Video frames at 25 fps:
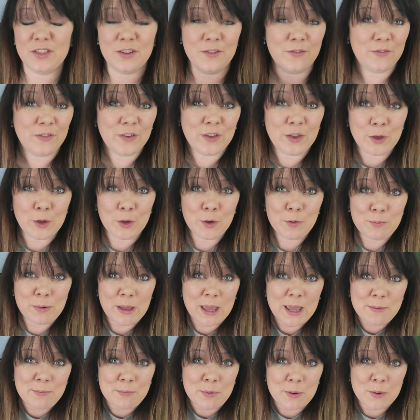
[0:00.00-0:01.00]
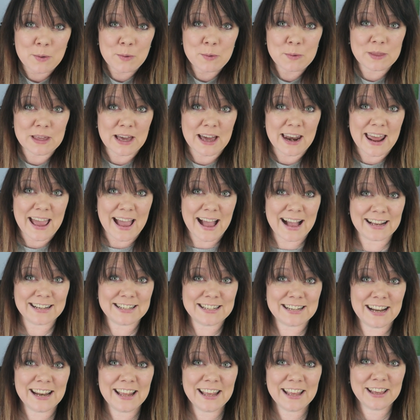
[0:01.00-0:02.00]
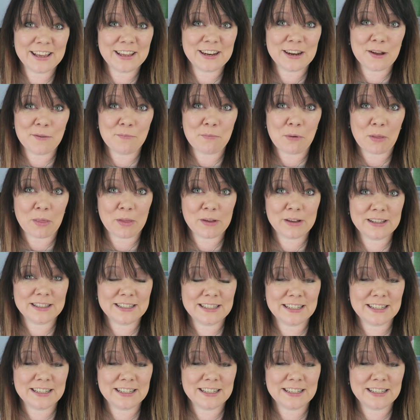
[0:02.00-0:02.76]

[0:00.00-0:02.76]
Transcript: the few people that are actually going to bother